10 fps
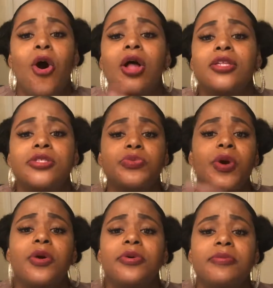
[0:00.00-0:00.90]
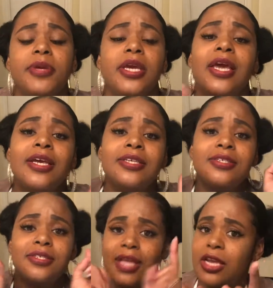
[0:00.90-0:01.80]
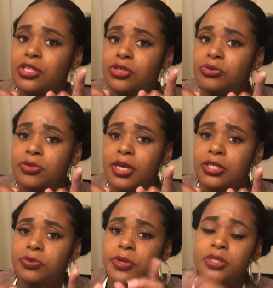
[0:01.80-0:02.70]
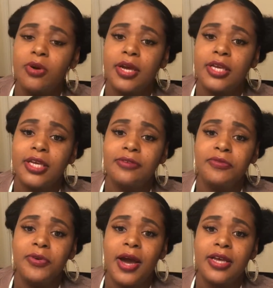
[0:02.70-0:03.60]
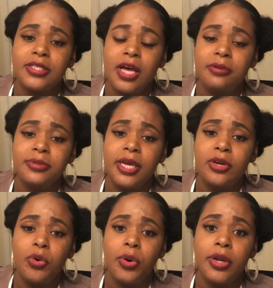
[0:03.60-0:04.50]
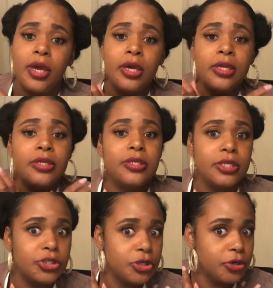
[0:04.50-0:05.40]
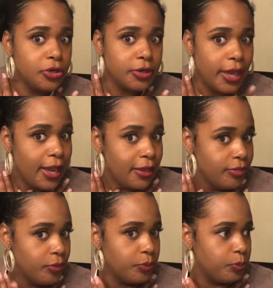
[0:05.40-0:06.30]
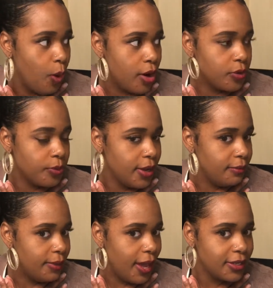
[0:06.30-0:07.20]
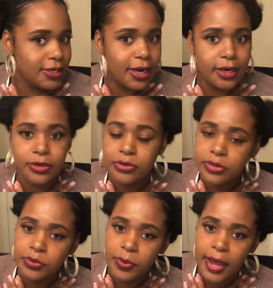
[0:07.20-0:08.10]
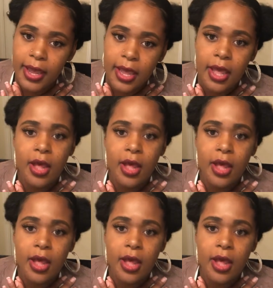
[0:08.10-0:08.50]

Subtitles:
All is well with me. Stay tuned next week so I can give you guys an update on, did your girl gain the water weight back? Did I lose the weight?